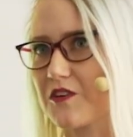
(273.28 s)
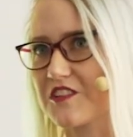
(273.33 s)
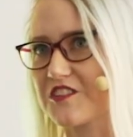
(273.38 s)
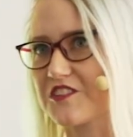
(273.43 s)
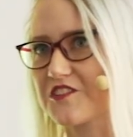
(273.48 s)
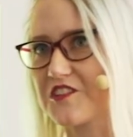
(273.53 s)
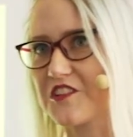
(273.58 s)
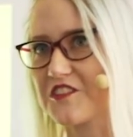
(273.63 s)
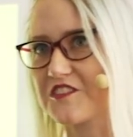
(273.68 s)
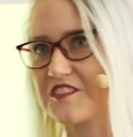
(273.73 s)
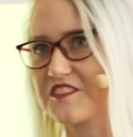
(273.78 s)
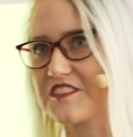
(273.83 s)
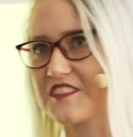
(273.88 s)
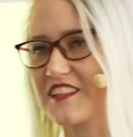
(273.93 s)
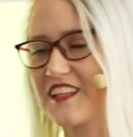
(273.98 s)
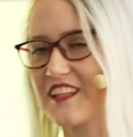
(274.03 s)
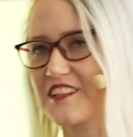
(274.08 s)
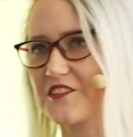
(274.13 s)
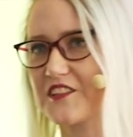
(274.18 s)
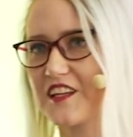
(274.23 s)
you should just
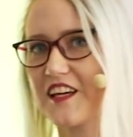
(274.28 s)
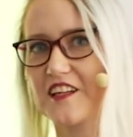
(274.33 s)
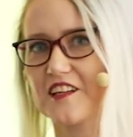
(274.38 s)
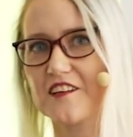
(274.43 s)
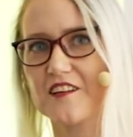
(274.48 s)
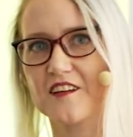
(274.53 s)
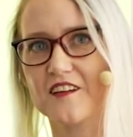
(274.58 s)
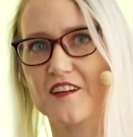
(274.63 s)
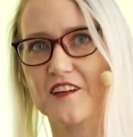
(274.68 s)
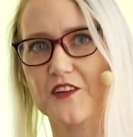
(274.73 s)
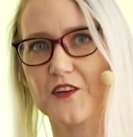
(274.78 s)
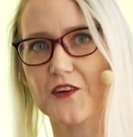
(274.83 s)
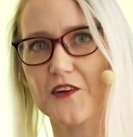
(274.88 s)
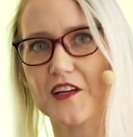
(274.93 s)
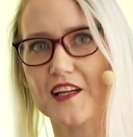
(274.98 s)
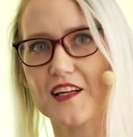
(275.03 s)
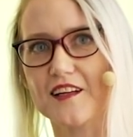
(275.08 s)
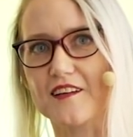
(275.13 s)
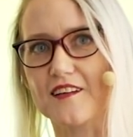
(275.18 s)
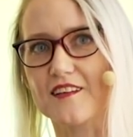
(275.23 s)
get together
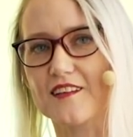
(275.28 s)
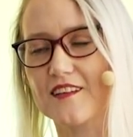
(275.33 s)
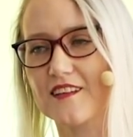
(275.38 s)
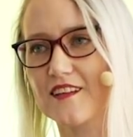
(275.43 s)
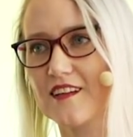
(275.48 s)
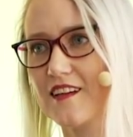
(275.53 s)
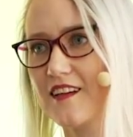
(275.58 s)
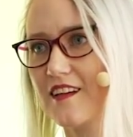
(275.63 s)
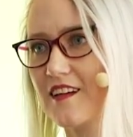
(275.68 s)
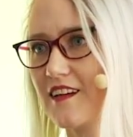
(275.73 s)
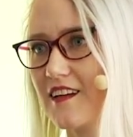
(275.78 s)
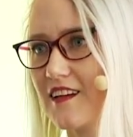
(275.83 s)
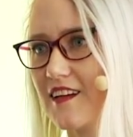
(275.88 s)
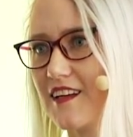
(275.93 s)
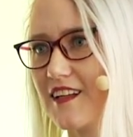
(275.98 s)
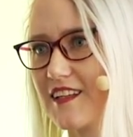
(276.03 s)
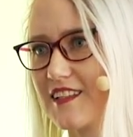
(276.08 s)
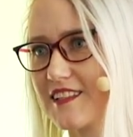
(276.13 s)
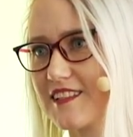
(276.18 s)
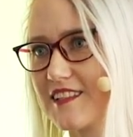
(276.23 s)
earlier.
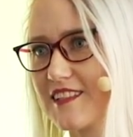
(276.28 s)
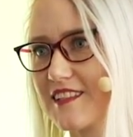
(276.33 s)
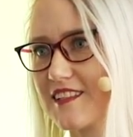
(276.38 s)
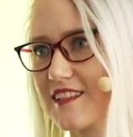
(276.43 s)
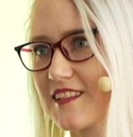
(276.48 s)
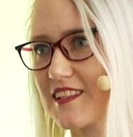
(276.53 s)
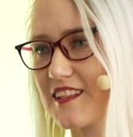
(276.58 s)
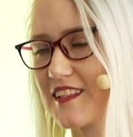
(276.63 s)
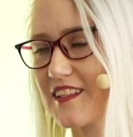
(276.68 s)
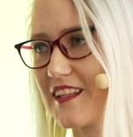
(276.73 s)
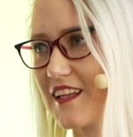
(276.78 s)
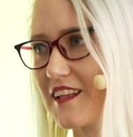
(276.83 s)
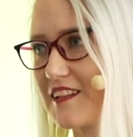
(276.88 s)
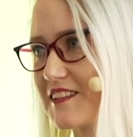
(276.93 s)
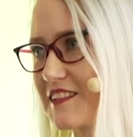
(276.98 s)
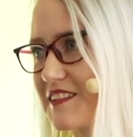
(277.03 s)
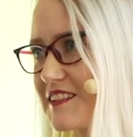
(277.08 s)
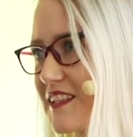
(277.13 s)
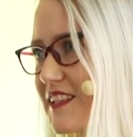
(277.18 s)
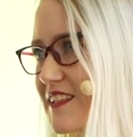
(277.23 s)
Let's get a
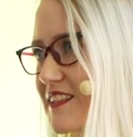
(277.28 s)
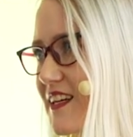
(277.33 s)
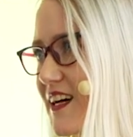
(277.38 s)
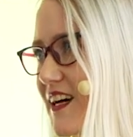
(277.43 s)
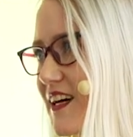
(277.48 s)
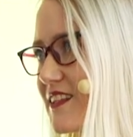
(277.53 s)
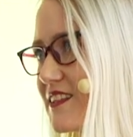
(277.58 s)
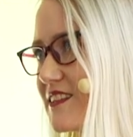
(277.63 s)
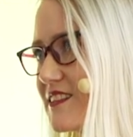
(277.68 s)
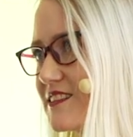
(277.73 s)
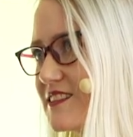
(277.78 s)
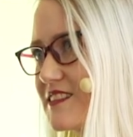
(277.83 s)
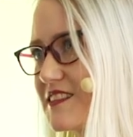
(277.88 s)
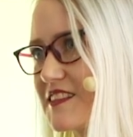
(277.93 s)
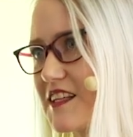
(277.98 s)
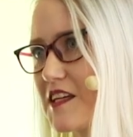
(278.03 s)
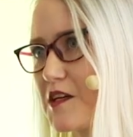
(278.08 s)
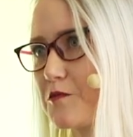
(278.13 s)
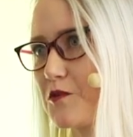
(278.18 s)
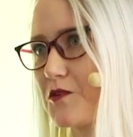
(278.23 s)
seat at the
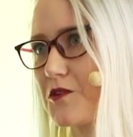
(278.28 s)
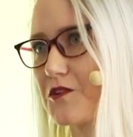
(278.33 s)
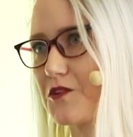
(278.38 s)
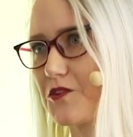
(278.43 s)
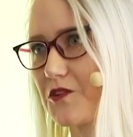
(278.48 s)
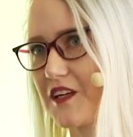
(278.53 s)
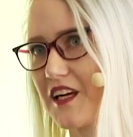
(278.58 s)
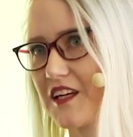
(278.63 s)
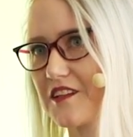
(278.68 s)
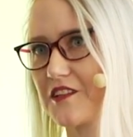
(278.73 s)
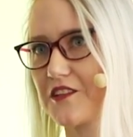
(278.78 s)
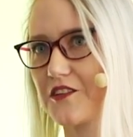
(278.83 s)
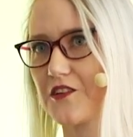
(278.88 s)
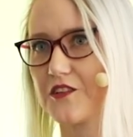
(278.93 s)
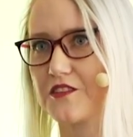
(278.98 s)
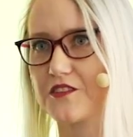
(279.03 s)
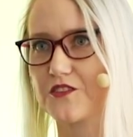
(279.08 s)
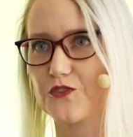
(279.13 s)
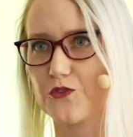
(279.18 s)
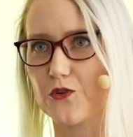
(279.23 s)
table together,
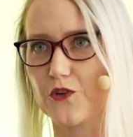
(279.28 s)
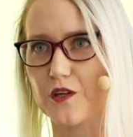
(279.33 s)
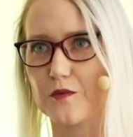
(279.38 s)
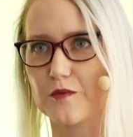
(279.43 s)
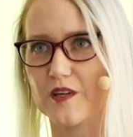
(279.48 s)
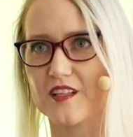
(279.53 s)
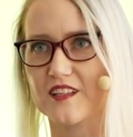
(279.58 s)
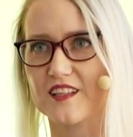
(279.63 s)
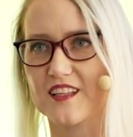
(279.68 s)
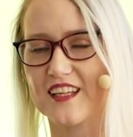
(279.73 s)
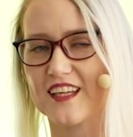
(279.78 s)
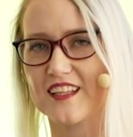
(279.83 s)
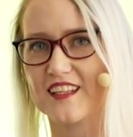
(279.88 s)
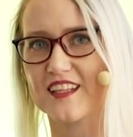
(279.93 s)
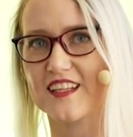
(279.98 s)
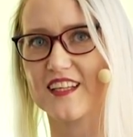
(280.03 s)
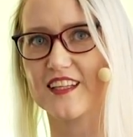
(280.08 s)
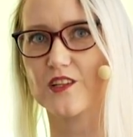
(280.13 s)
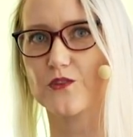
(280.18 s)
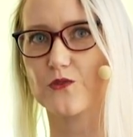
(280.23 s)
not talk about
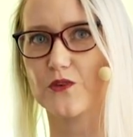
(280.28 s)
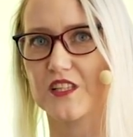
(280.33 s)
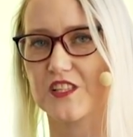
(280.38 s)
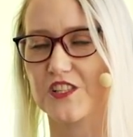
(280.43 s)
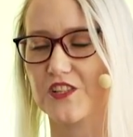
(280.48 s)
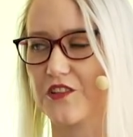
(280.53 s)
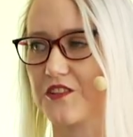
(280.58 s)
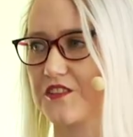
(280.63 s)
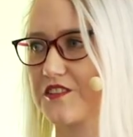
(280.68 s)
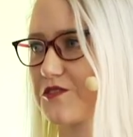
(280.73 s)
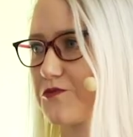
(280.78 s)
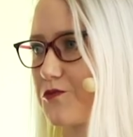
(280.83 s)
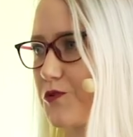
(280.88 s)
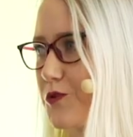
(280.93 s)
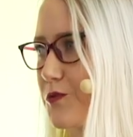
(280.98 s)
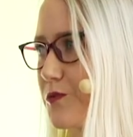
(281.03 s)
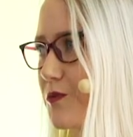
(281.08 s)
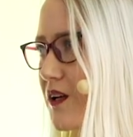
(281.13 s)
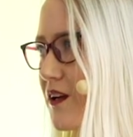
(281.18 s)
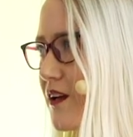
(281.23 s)
getting into each other's
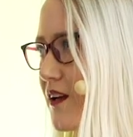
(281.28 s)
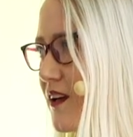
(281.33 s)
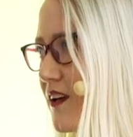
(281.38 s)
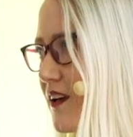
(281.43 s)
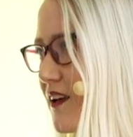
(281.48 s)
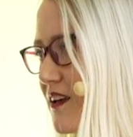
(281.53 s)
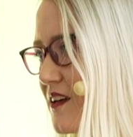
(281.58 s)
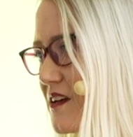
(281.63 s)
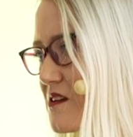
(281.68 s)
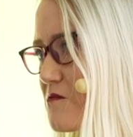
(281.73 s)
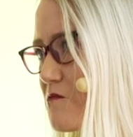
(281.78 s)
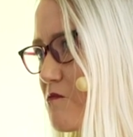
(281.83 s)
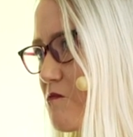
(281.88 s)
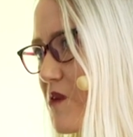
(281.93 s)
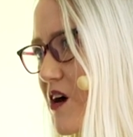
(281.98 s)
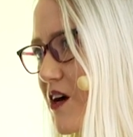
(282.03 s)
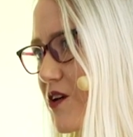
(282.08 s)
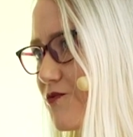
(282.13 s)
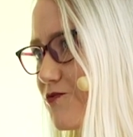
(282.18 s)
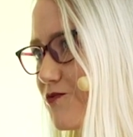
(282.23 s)
room.
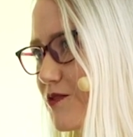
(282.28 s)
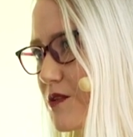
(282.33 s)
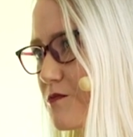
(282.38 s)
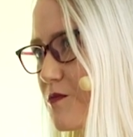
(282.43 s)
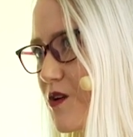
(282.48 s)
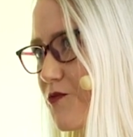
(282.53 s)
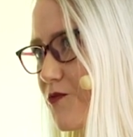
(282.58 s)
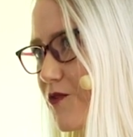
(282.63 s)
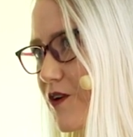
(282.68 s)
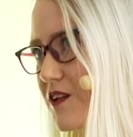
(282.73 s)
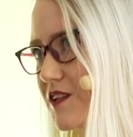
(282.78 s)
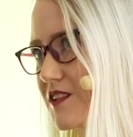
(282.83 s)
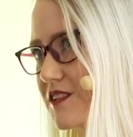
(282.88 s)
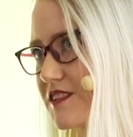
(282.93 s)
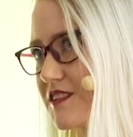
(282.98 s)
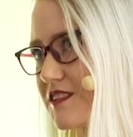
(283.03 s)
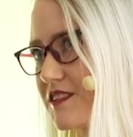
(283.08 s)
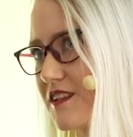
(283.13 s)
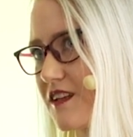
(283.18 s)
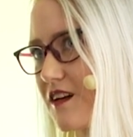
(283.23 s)
My Figma
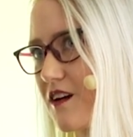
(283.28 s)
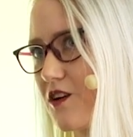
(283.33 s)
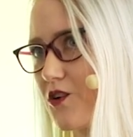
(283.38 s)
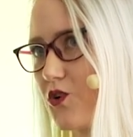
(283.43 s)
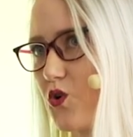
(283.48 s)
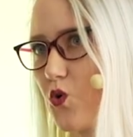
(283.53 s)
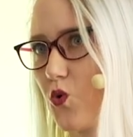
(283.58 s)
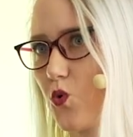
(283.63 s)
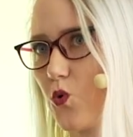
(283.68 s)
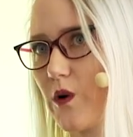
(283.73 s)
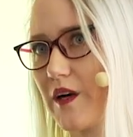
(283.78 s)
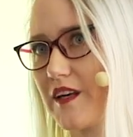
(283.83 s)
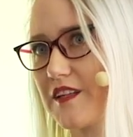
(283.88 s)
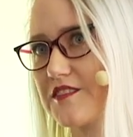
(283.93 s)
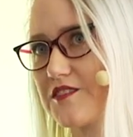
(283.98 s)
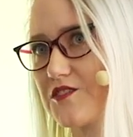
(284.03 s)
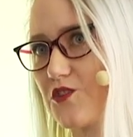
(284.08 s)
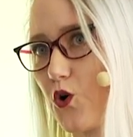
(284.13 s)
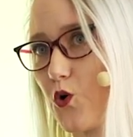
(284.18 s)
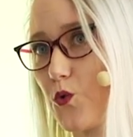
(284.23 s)
files are
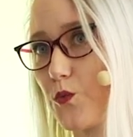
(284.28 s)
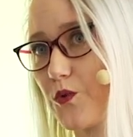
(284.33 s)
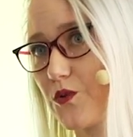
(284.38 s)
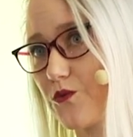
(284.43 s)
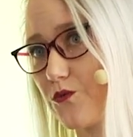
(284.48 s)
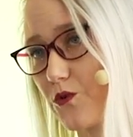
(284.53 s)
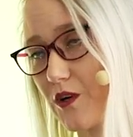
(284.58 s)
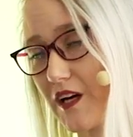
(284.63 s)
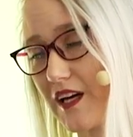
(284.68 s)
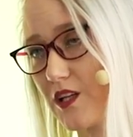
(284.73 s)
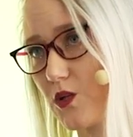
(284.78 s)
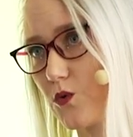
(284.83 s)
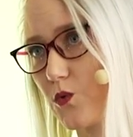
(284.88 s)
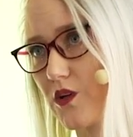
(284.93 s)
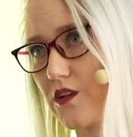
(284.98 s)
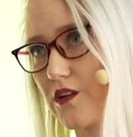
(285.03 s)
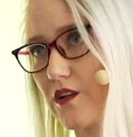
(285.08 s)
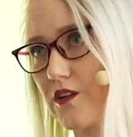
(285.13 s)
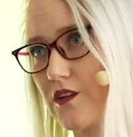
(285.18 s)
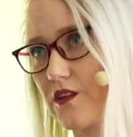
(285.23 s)
always open for
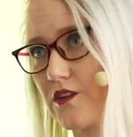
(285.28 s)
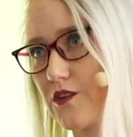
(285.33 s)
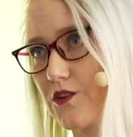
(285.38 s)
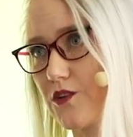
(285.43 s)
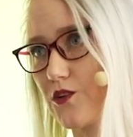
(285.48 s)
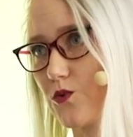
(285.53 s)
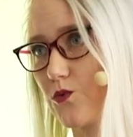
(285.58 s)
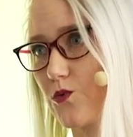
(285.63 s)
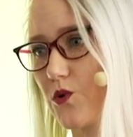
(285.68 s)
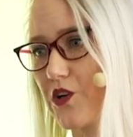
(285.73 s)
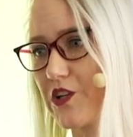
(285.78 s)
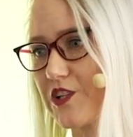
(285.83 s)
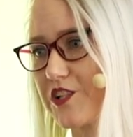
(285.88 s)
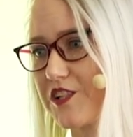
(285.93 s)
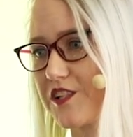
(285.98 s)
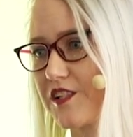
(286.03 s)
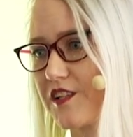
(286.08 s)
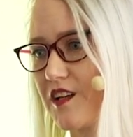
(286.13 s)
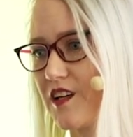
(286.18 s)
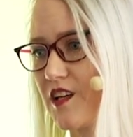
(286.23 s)
anyone to
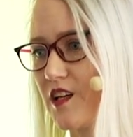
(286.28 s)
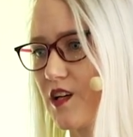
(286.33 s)
watch,